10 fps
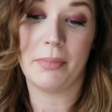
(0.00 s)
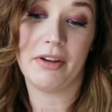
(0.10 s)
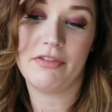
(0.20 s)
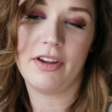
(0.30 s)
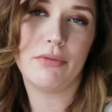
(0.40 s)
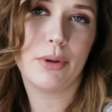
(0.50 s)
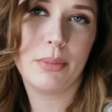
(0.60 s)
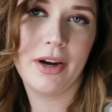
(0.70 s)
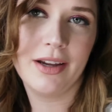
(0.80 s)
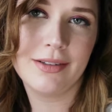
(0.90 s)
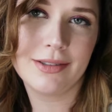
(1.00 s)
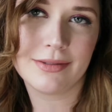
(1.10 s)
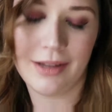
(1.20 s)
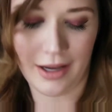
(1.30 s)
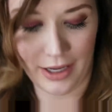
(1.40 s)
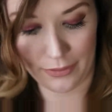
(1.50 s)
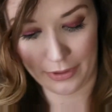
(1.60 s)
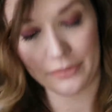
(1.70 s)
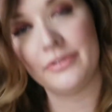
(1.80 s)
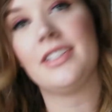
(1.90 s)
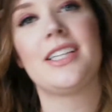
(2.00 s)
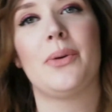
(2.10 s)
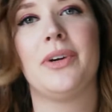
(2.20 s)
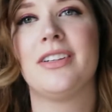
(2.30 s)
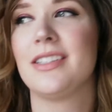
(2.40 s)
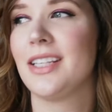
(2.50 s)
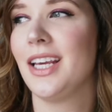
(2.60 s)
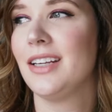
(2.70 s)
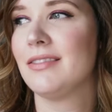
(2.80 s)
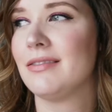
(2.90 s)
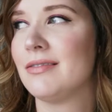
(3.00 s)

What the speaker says: my favorite brand. I don't know. Is that weird to say?